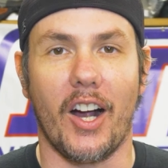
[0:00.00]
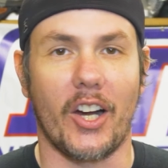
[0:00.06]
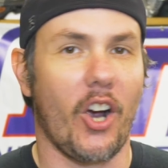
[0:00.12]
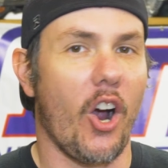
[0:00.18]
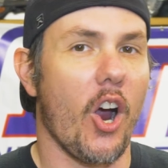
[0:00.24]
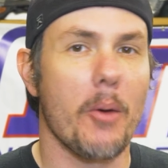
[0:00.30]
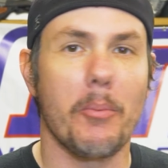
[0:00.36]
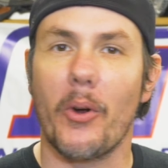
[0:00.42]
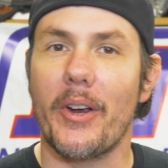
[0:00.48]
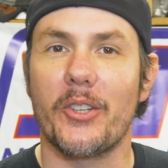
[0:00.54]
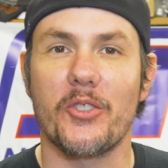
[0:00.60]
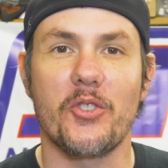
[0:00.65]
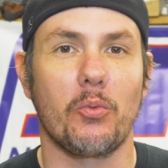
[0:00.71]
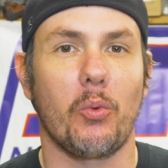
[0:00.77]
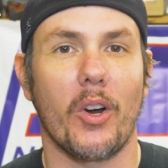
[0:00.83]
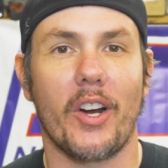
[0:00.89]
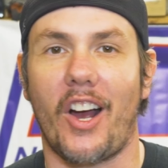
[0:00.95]

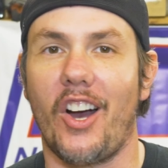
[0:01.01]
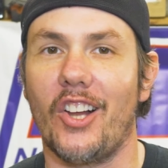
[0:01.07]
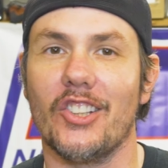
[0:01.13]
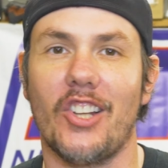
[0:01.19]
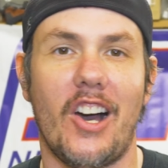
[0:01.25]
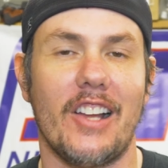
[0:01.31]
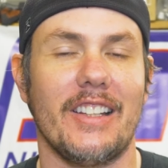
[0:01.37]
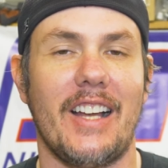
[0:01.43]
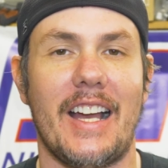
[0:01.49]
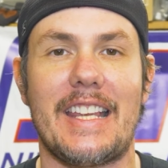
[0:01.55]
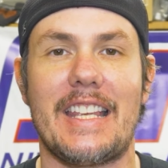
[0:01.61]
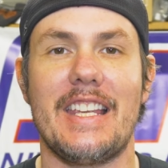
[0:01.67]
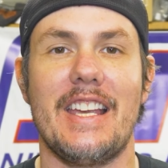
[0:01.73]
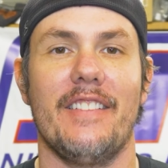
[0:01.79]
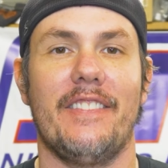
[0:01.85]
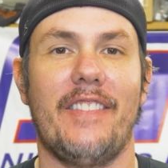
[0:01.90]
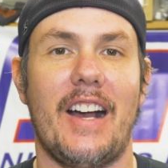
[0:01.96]
carburetors work a lot like
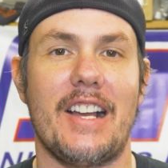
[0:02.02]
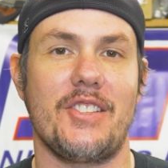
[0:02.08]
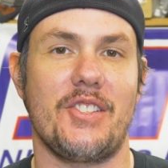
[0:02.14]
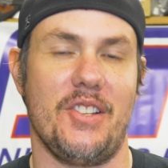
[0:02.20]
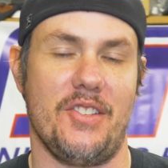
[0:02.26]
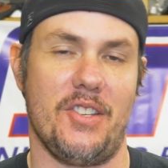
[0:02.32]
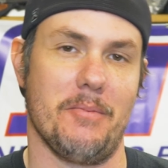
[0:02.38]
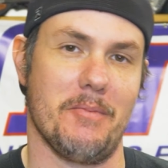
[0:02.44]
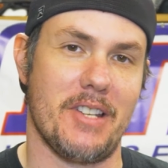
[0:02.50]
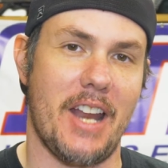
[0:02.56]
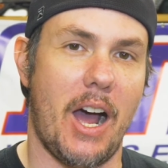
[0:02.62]
EFI systems.